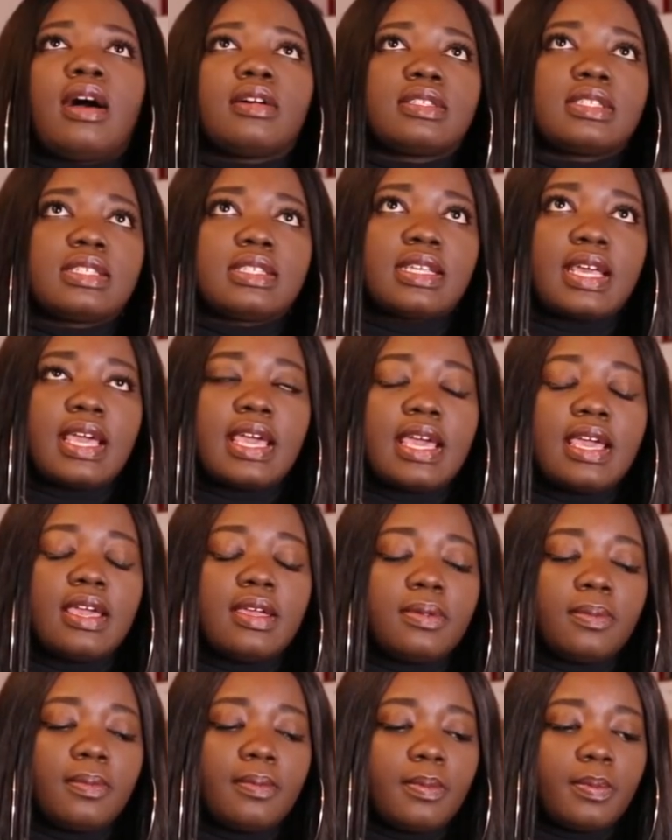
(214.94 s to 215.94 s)
I'd
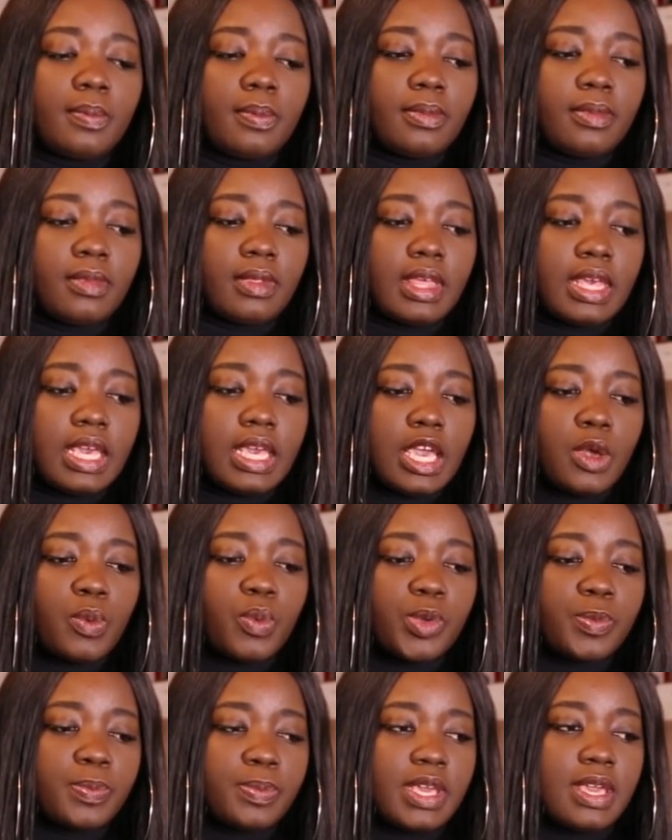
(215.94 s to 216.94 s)
say it
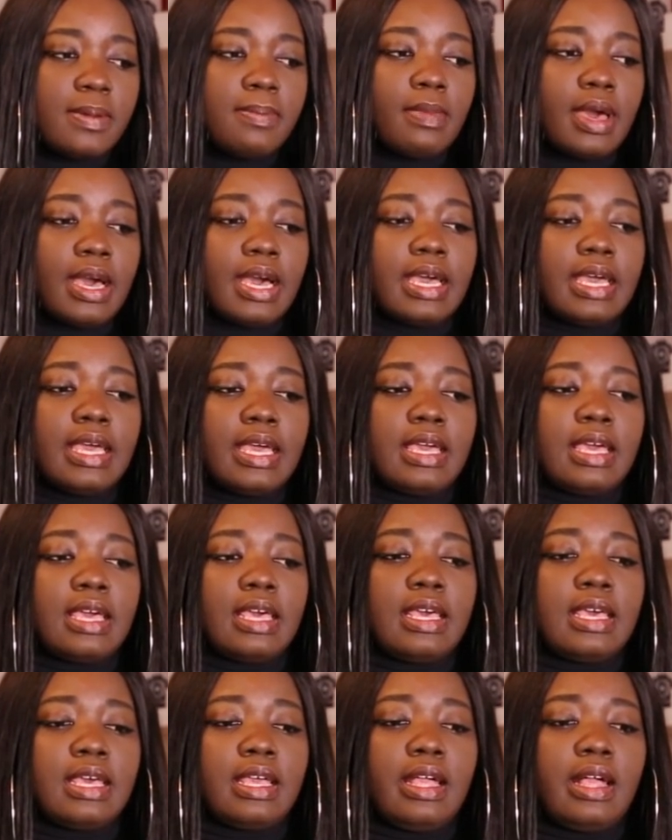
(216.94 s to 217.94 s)
would be my
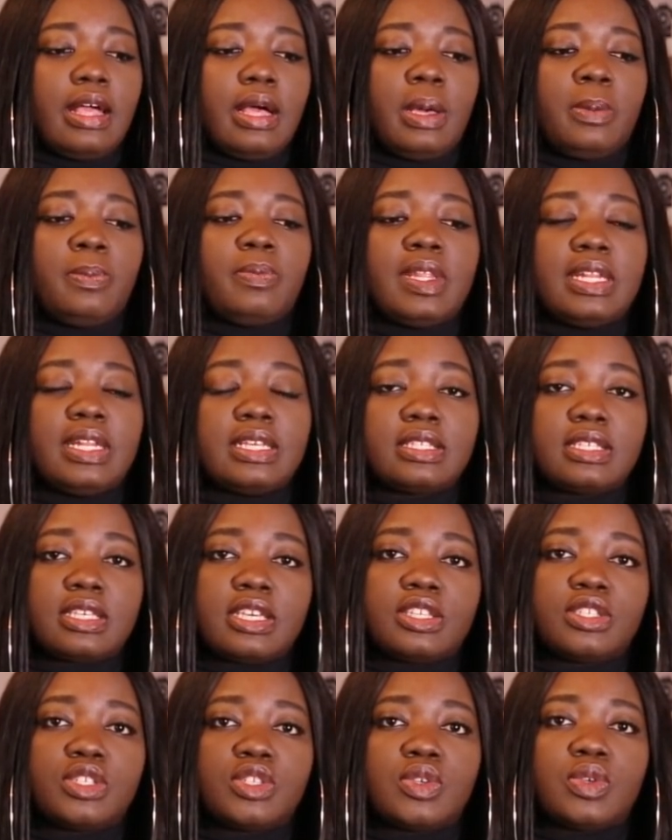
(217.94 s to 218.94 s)

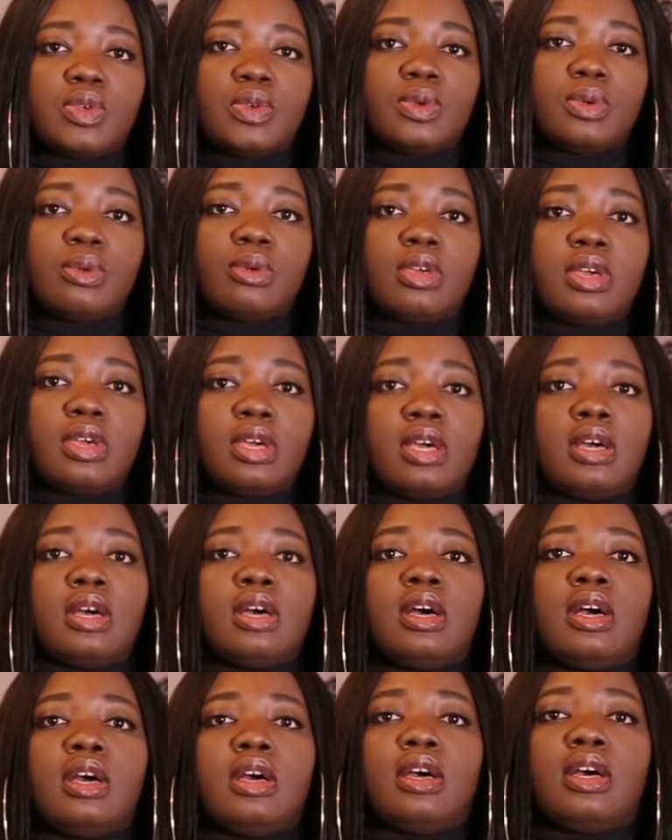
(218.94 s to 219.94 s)
ability to
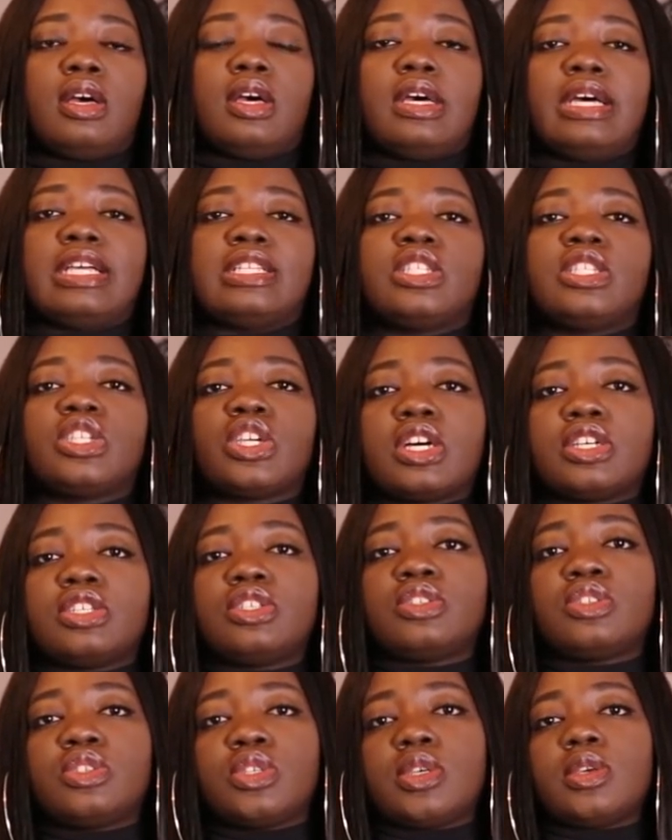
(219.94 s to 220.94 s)

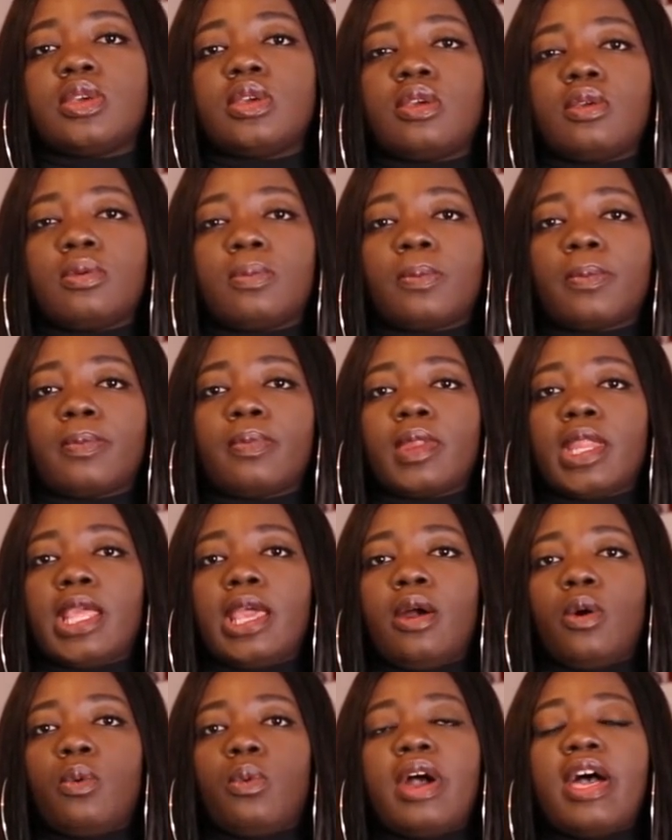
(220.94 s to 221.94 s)
adjust to
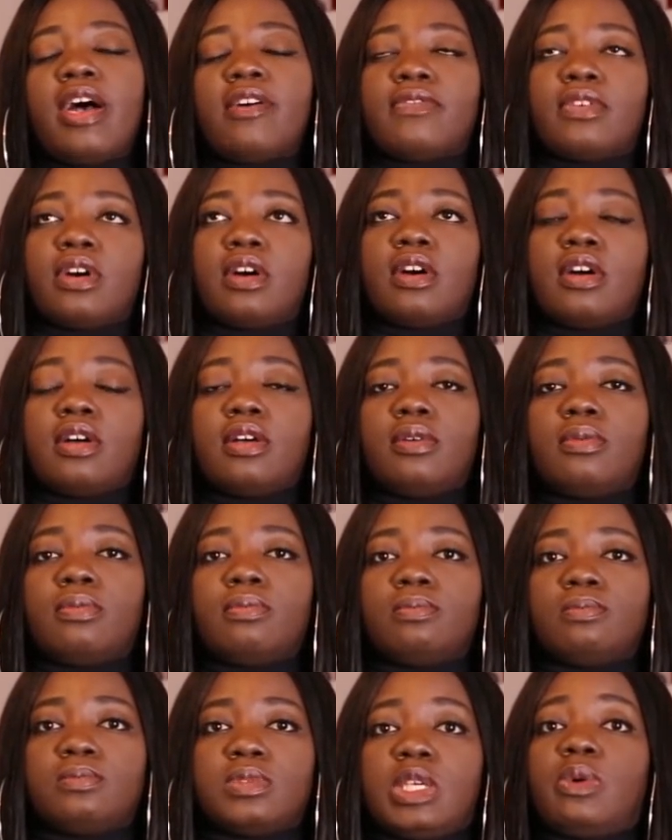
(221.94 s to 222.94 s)
whatever
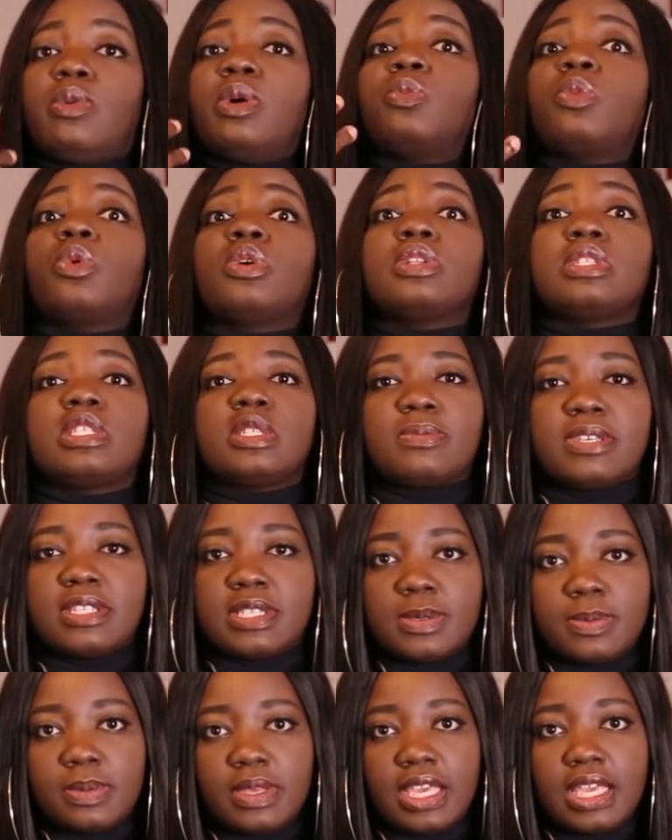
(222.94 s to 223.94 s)
someone wants me
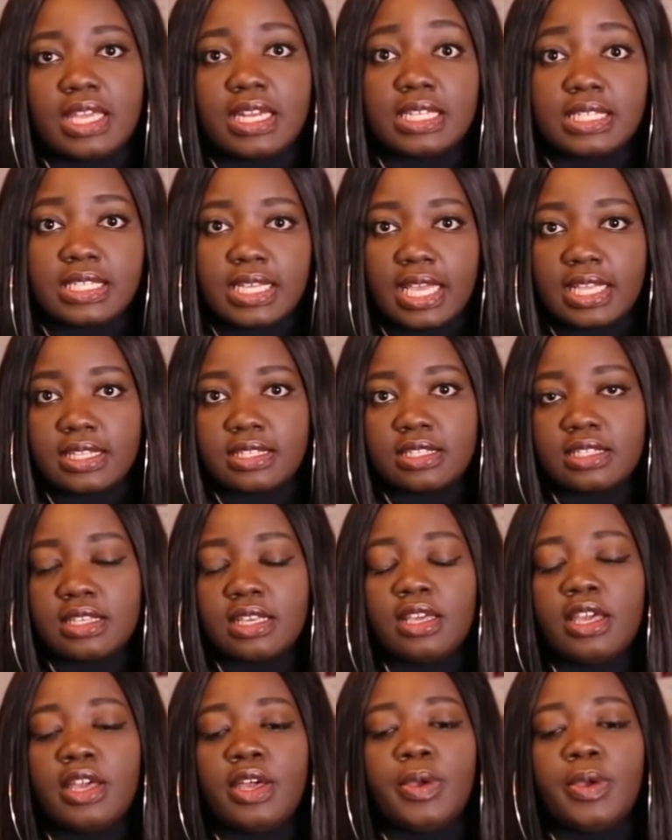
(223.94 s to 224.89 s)
to be, in a sense.